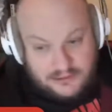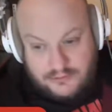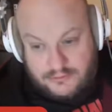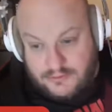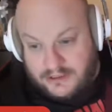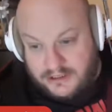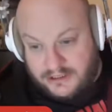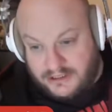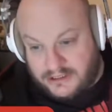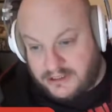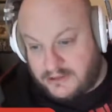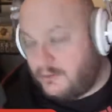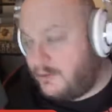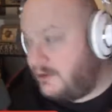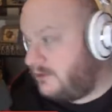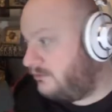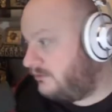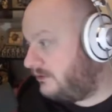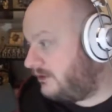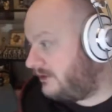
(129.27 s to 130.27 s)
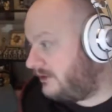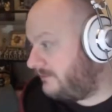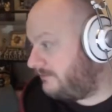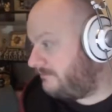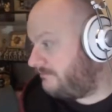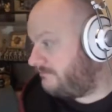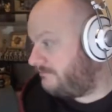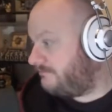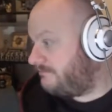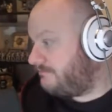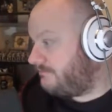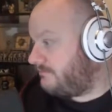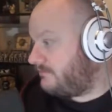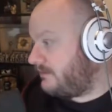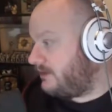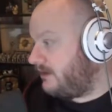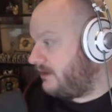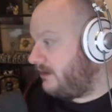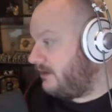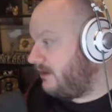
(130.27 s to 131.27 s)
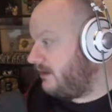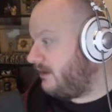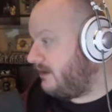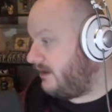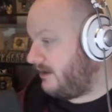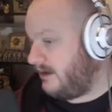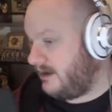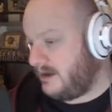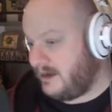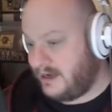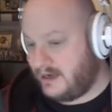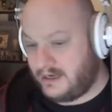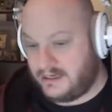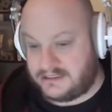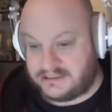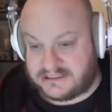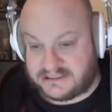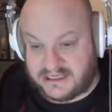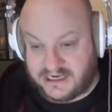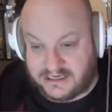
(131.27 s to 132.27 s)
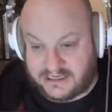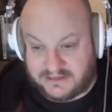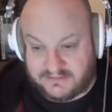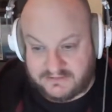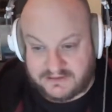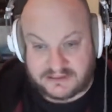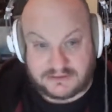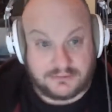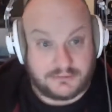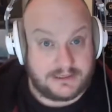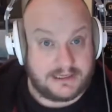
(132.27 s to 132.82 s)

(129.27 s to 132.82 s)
and you only uh, starting this week.